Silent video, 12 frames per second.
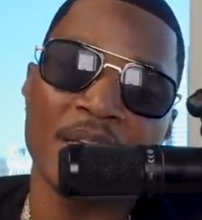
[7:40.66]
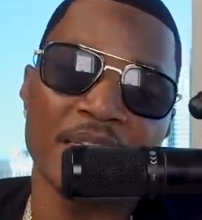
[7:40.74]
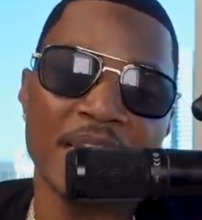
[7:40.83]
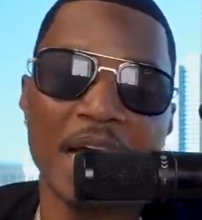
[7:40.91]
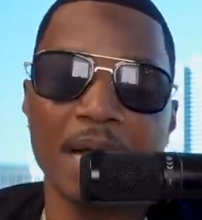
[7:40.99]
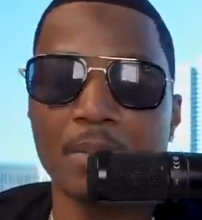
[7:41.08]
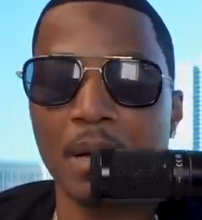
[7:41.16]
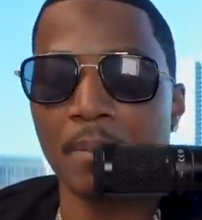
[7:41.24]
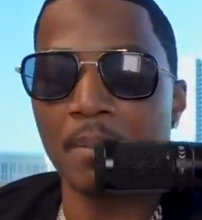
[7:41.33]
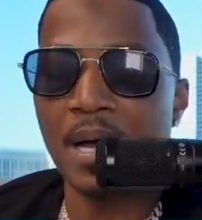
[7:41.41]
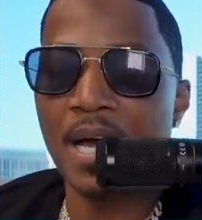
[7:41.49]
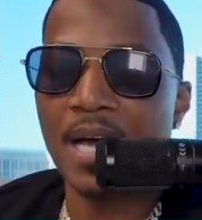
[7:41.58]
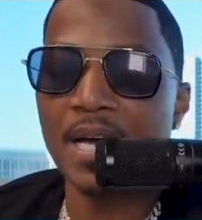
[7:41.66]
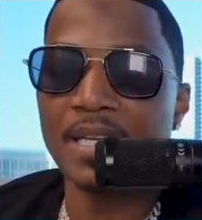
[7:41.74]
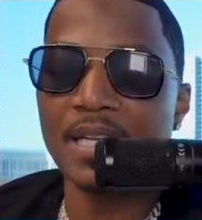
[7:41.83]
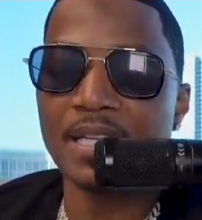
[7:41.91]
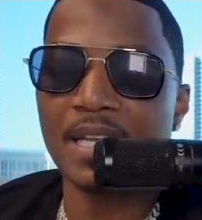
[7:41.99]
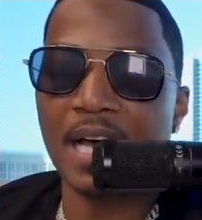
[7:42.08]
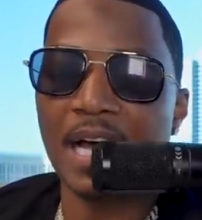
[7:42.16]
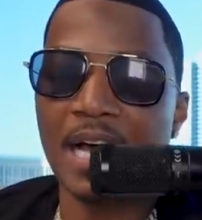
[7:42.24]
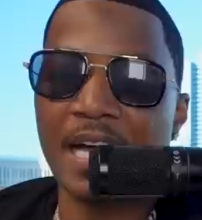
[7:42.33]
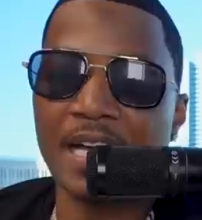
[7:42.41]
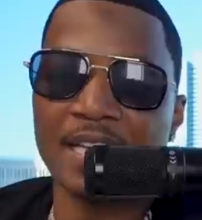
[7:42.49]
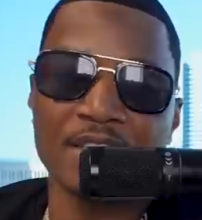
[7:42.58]
Now, my mind,
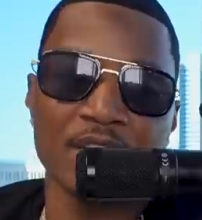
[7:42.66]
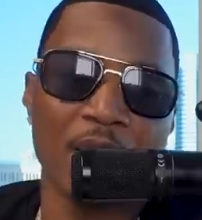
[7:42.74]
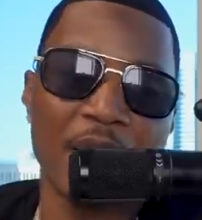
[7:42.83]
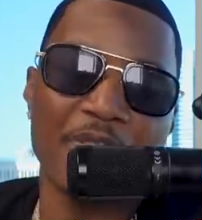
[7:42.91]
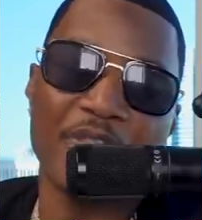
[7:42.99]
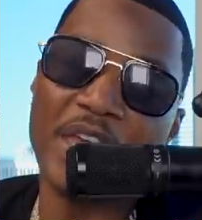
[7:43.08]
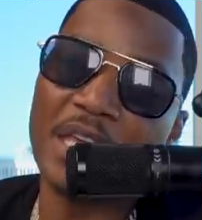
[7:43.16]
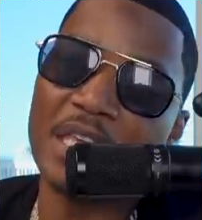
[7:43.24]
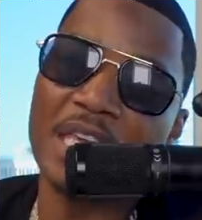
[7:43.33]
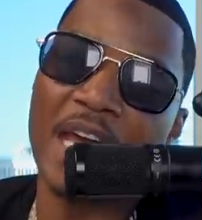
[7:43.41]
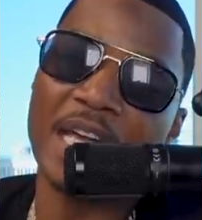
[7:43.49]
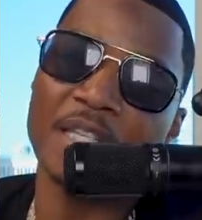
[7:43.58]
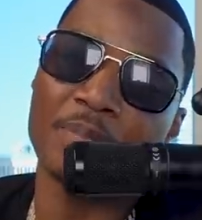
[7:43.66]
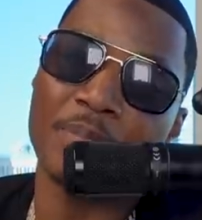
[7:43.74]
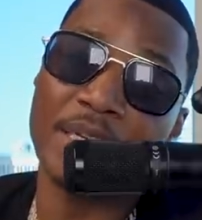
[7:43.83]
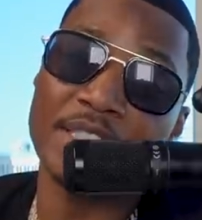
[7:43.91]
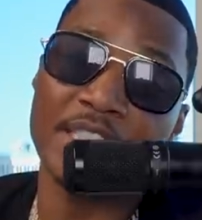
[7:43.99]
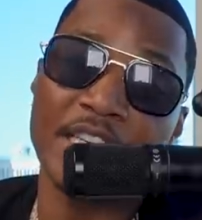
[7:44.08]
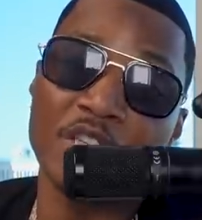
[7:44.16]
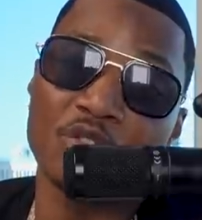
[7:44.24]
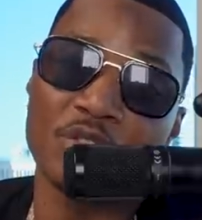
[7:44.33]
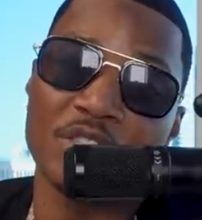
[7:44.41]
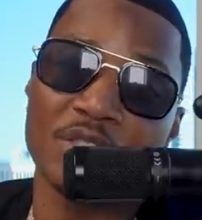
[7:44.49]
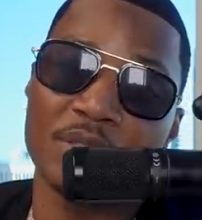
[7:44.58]
you know, I think he had the best
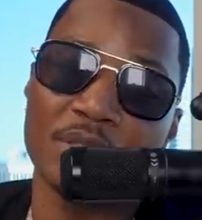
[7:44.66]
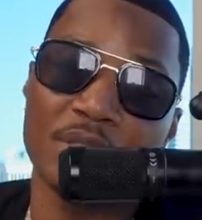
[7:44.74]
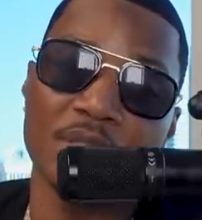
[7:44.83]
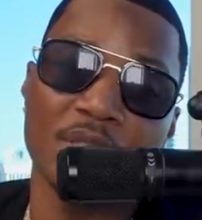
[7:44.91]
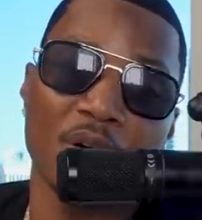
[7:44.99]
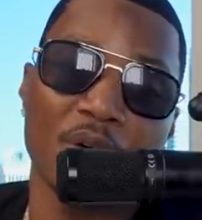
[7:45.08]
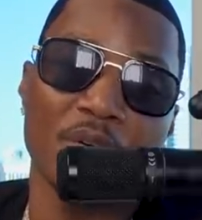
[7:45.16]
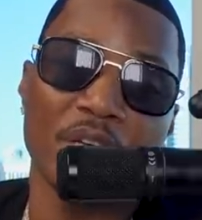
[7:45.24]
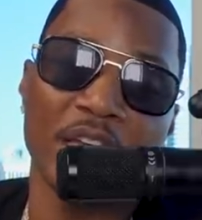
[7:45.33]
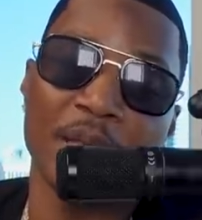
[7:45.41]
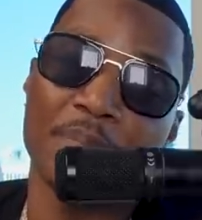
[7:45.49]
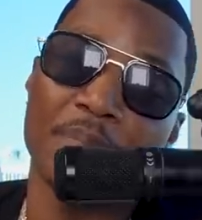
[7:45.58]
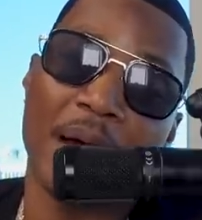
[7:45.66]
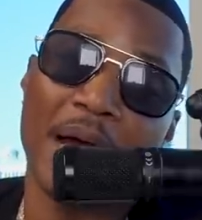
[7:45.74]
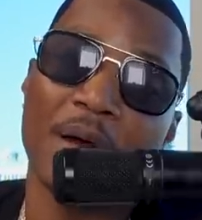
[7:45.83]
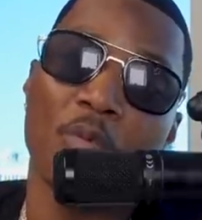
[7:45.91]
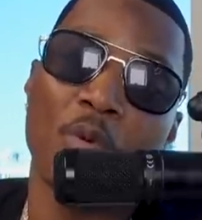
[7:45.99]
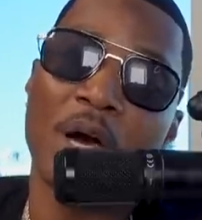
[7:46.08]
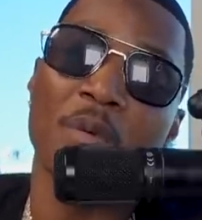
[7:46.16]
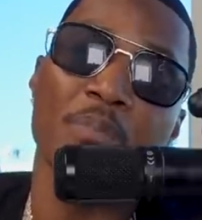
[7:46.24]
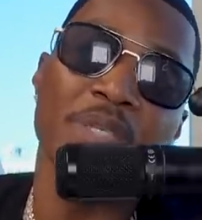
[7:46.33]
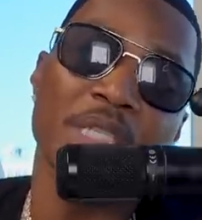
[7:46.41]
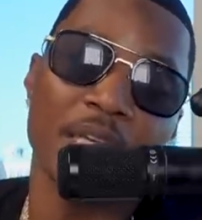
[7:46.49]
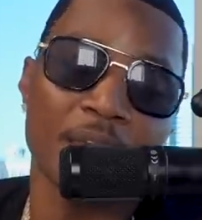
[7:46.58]
interest, you know, in my well
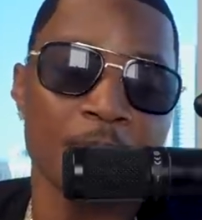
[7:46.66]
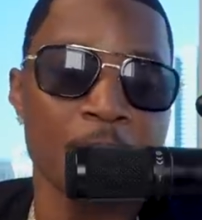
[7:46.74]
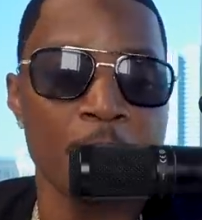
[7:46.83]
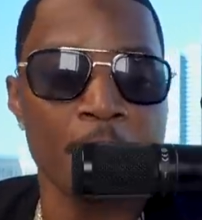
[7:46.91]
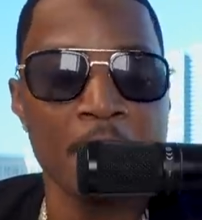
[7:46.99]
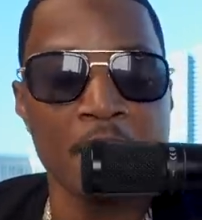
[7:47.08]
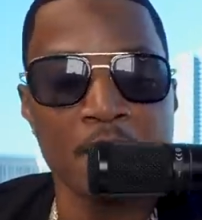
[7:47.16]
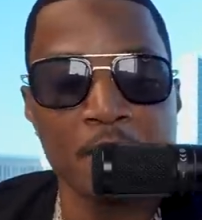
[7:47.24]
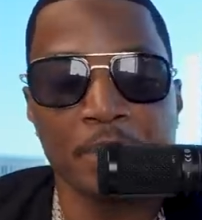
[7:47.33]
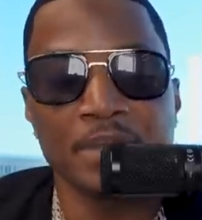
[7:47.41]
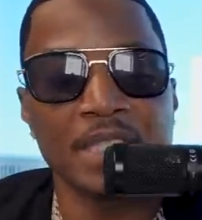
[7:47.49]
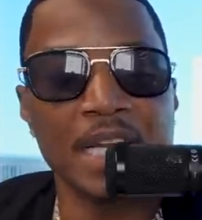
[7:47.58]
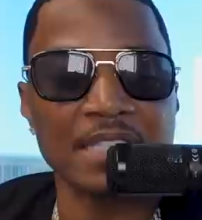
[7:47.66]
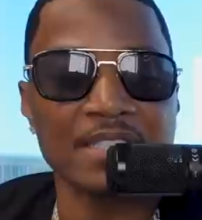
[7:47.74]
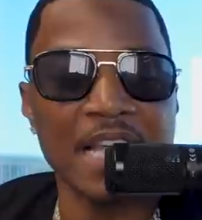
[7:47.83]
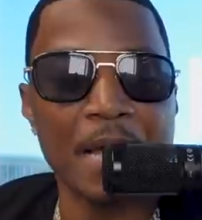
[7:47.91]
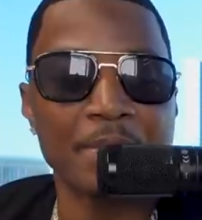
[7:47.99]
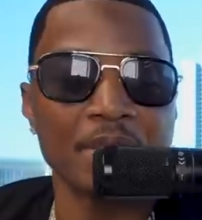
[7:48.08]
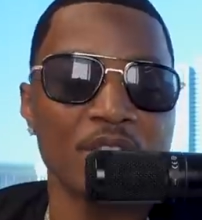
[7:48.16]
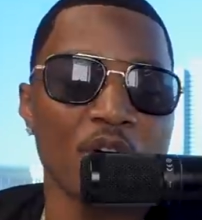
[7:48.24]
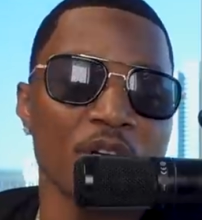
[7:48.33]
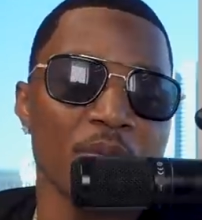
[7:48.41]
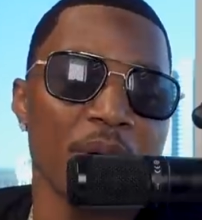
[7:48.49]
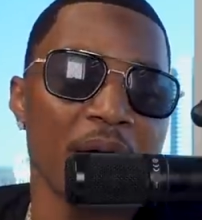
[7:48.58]
being. But then I stopped and
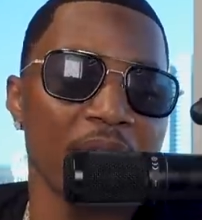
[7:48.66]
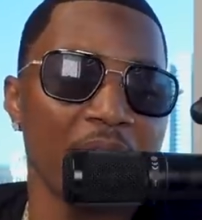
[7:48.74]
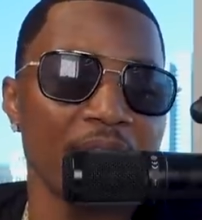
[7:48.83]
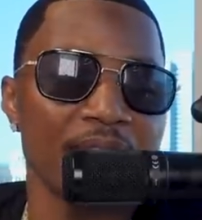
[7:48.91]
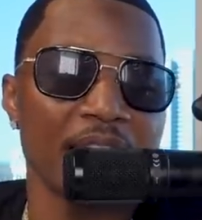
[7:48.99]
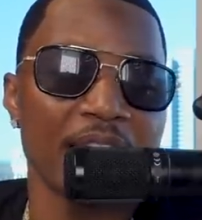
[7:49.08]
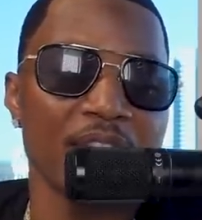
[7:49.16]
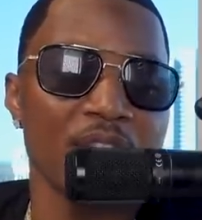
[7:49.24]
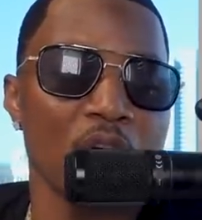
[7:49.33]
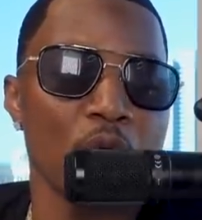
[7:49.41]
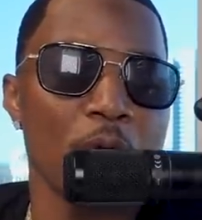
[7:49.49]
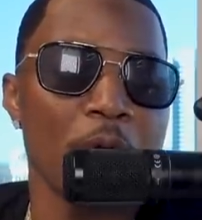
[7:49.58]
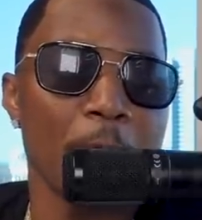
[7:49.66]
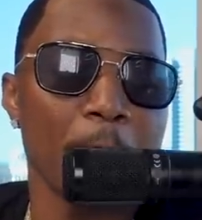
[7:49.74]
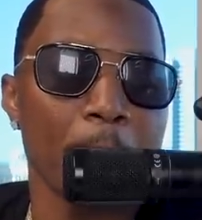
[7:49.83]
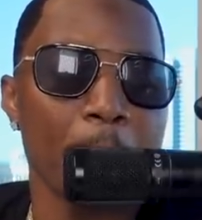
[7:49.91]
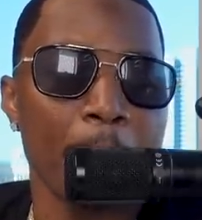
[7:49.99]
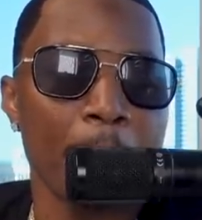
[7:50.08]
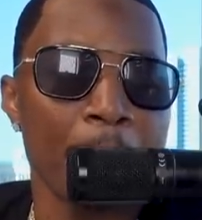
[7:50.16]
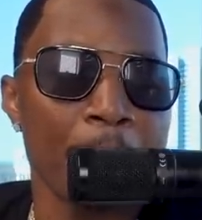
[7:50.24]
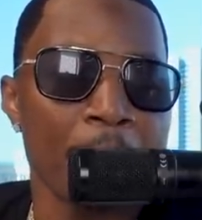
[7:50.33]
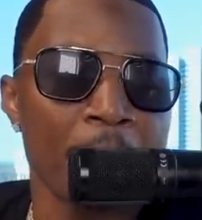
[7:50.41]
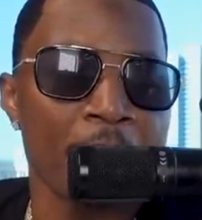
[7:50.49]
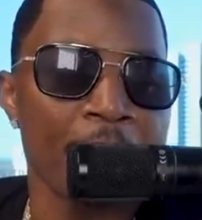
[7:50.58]
thought about it. I was like, you know what?
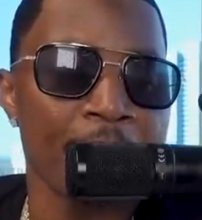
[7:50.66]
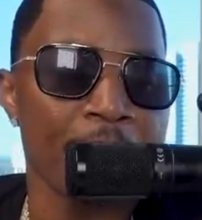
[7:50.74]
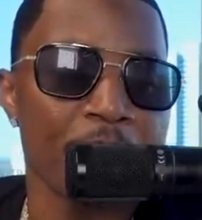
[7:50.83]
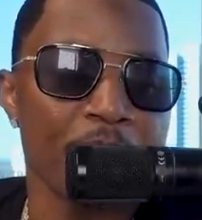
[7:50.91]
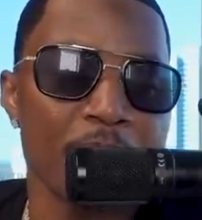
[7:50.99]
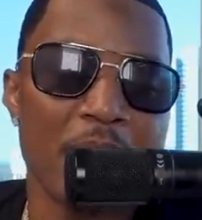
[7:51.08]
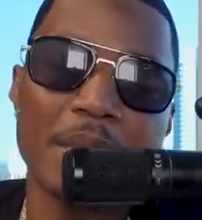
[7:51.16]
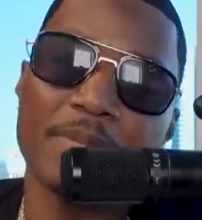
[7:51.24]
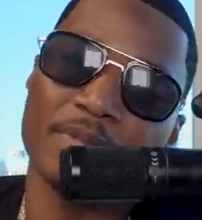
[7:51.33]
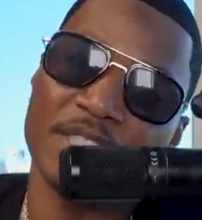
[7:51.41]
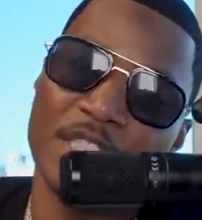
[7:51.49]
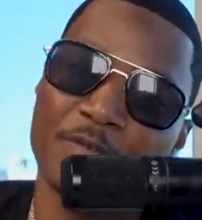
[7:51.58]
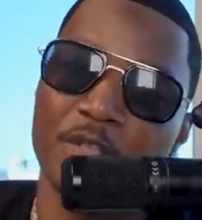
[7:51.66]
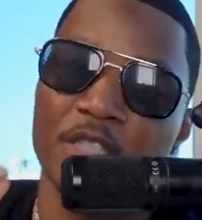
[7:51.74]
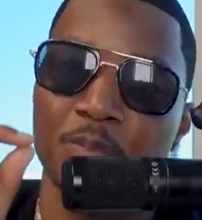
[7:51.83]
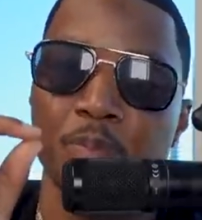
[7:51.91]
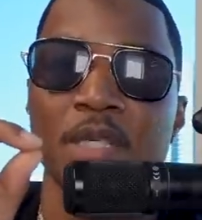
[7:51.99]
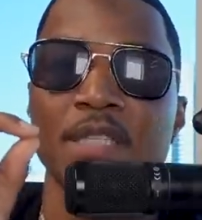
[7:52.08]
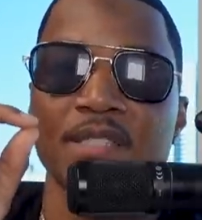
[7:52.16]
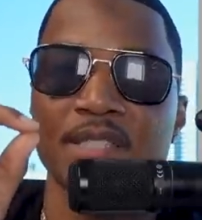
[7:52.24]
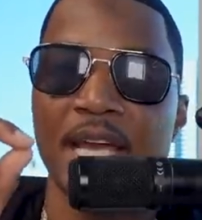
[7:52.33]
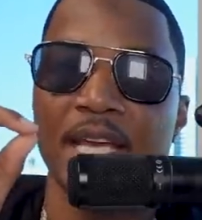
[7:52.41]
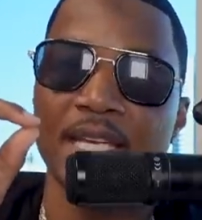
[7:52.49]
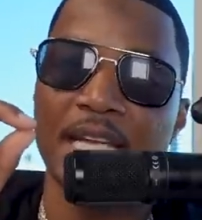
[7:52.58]
Maybe just for a split
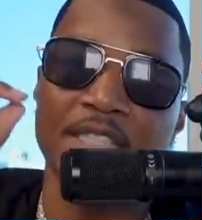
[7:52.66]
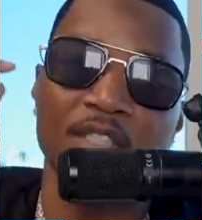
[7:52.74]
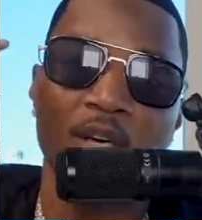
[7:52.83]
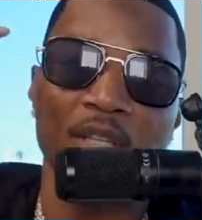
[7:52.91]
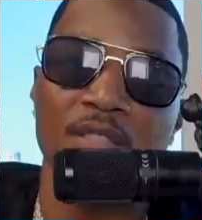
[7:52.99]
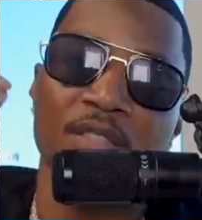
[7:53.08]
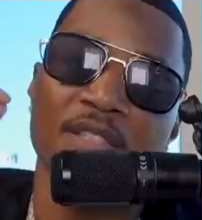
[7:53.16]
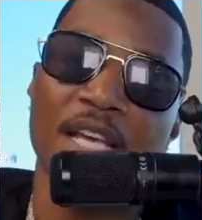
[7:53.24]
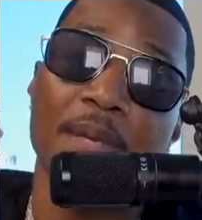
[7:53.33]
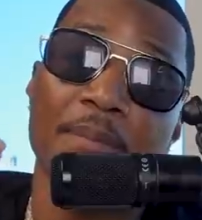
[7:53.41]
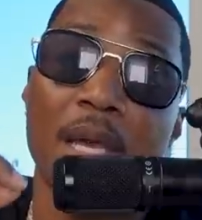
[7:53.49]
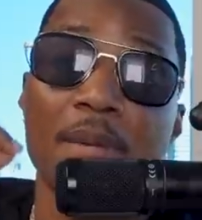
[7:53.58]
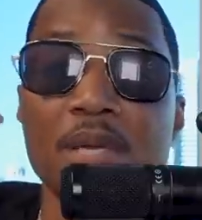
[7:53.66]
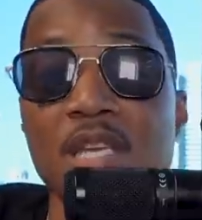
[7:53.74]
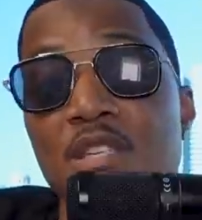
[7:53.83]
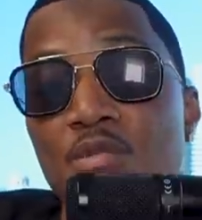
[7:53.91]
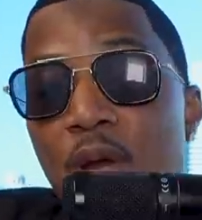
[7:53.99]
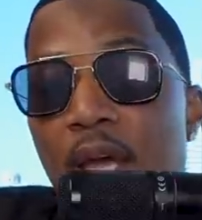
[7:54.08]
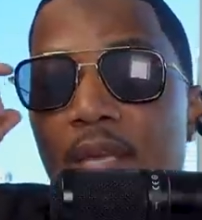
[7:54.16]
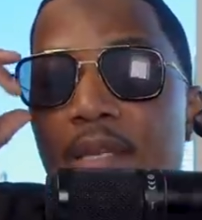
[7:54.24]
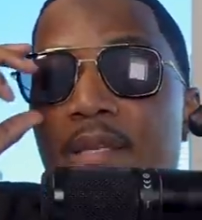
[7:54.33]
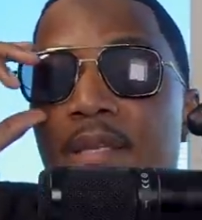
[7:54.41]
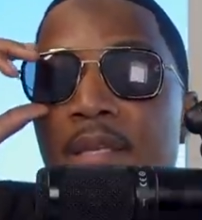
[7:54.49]
second, I started to think maybe he's right.